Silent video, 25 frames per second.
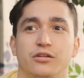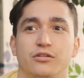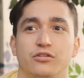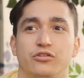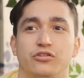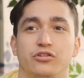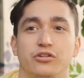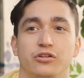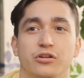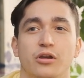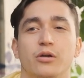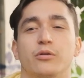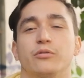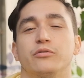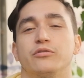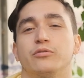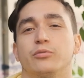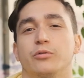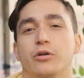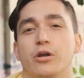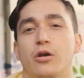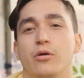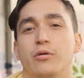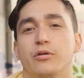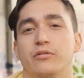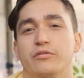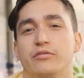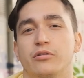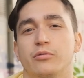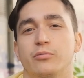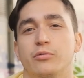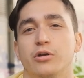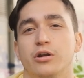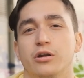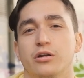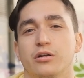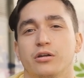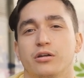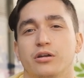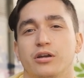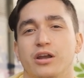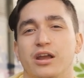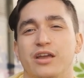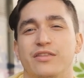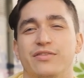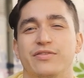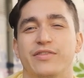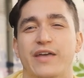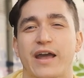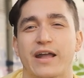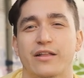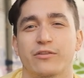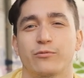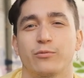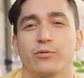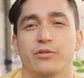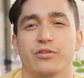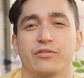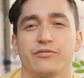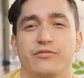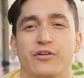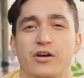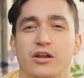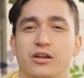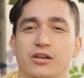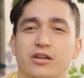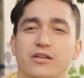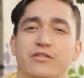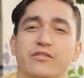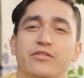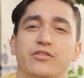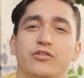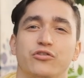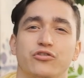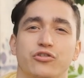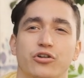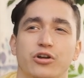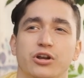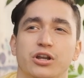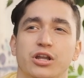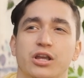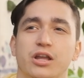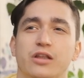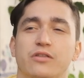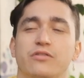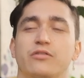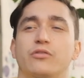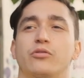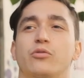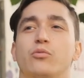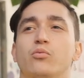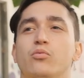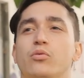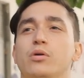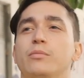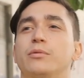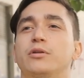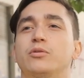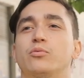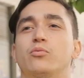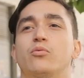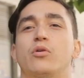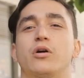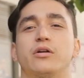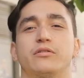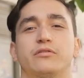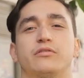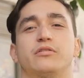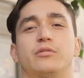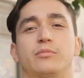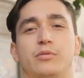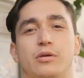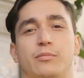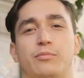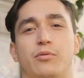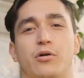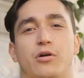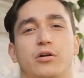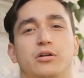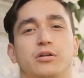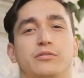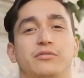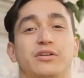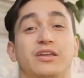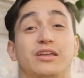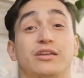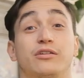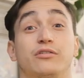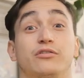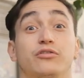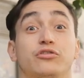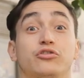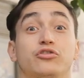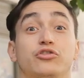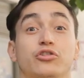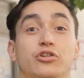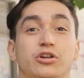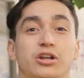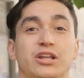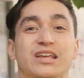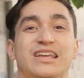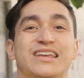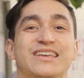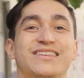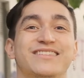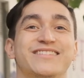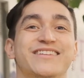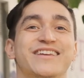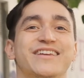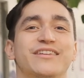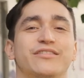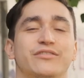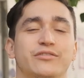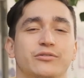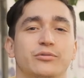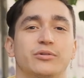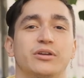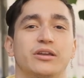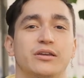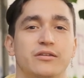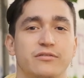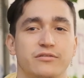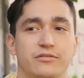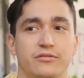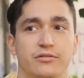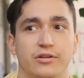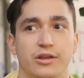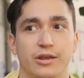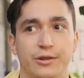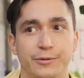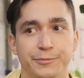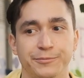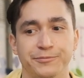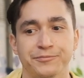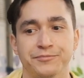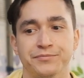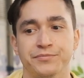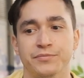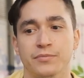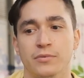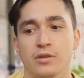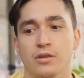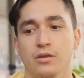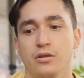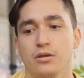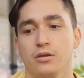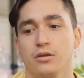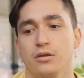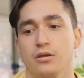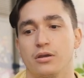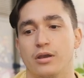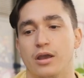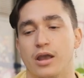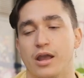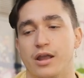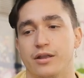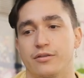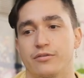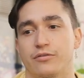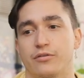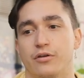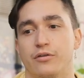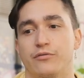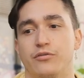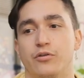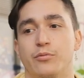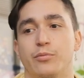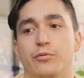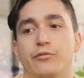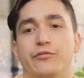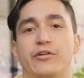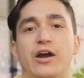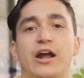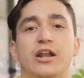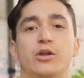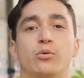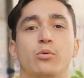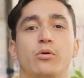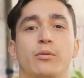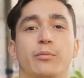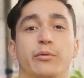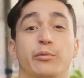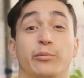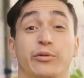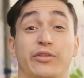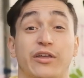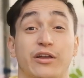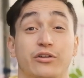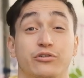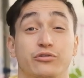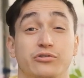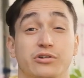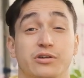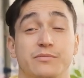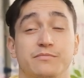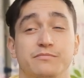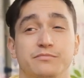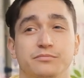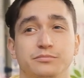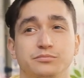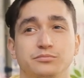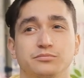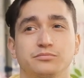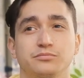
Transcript: she knows we're going somewhere, and that's what's fun. It's the journey. And so the woman wants to be a part of his journey, his history, history. And so if you provide a woman with that dream